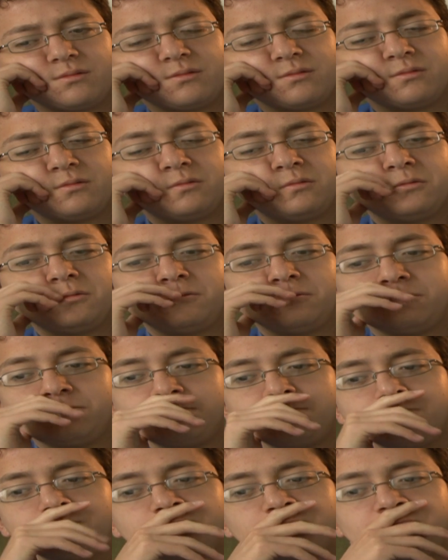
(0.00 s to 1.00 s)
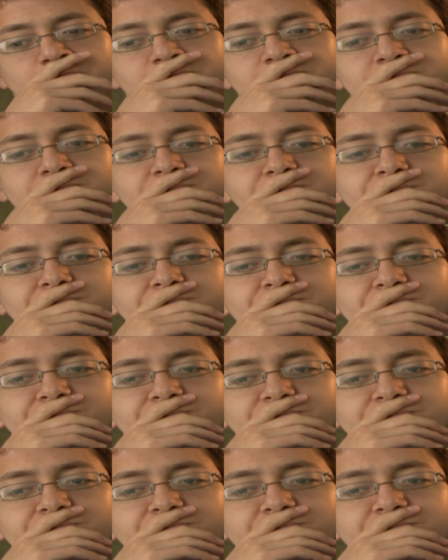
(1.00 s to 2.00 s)

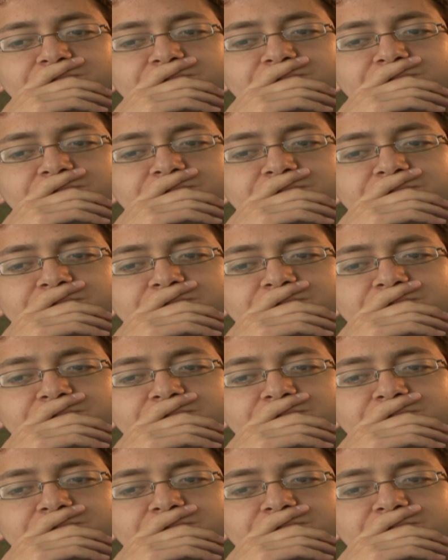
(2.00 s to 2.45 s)
Nothing is said.